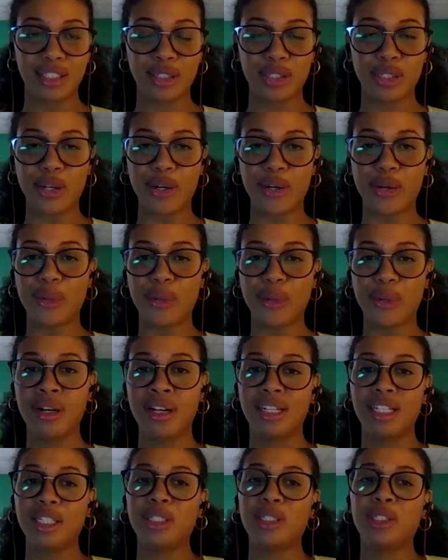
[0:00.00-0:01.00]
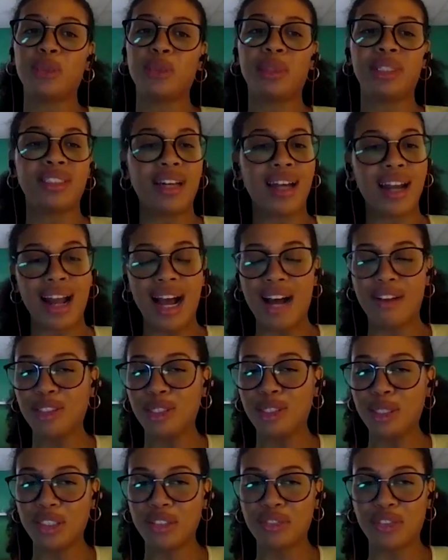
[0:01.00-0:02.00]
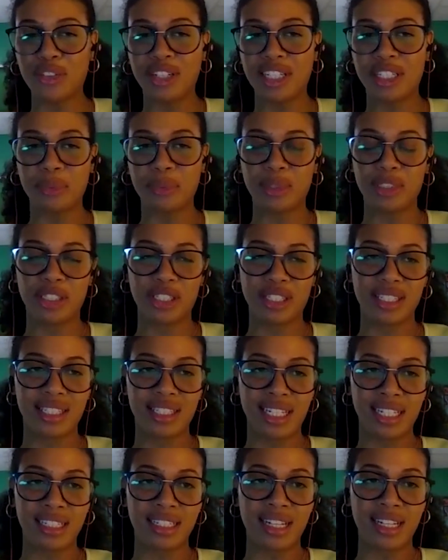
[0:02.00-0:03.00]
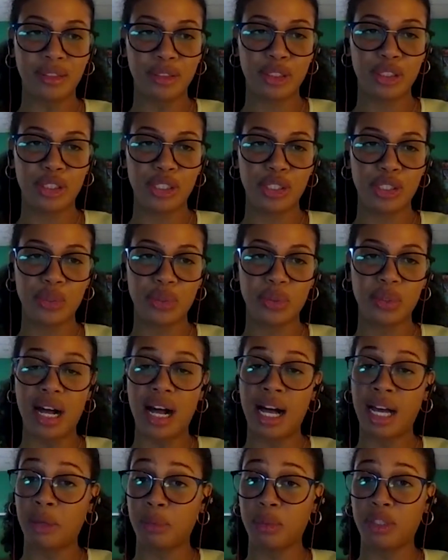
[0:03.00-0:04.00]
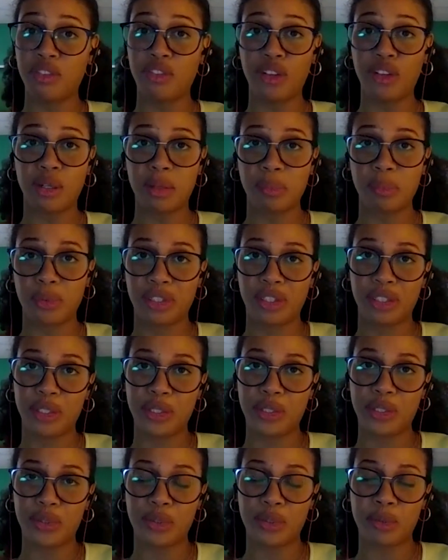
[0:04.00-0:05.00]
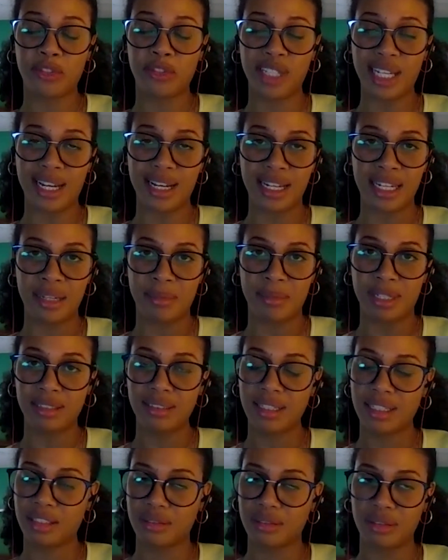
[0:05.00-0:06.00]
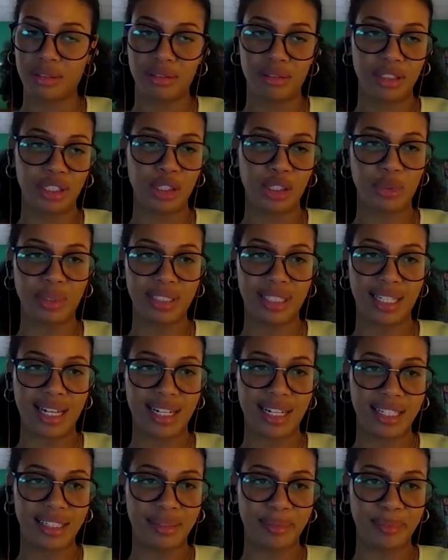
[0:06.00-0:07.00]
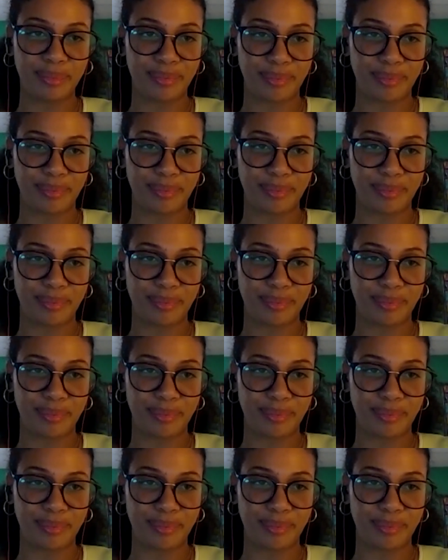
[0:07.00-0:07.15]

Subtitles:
So you will not have to look for it. We'll just send it out to you. I will follow up with you via email and you will get it.